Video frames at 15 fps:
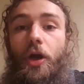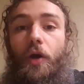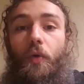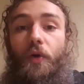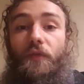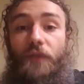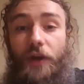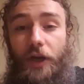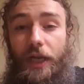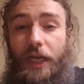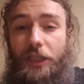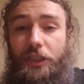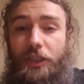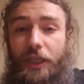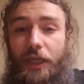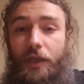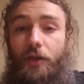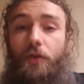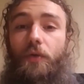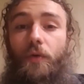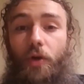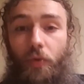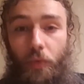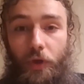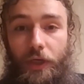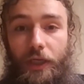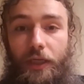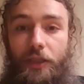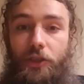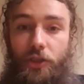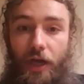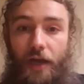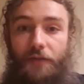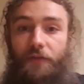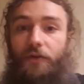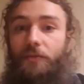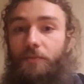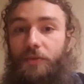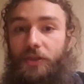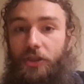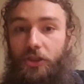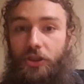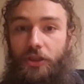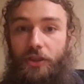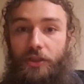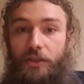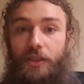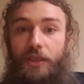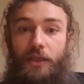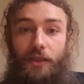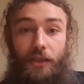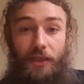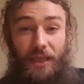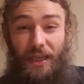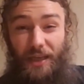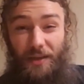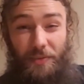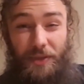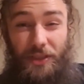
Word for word: who are very educated, who are working in driver positions, cleaning